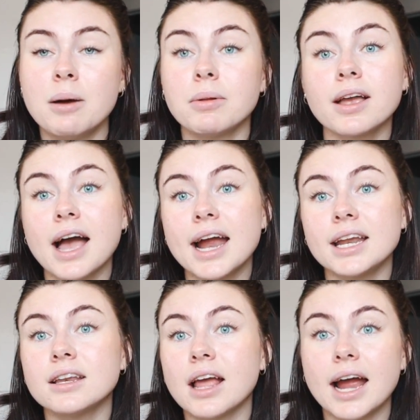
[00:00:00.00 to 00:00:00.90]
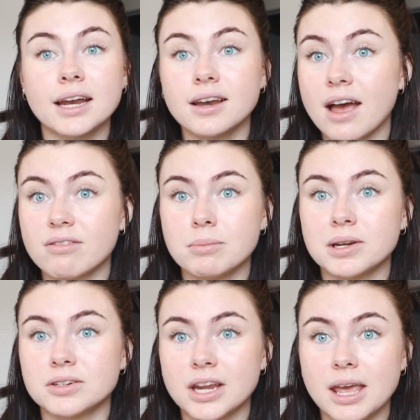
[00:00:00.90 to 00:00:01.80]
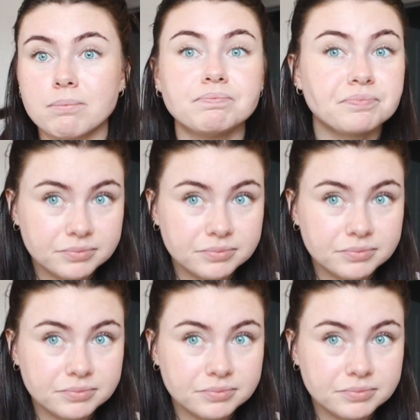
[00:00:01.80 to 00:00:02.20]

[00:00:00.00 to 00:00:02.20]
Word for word: But like I didn't have a middle name.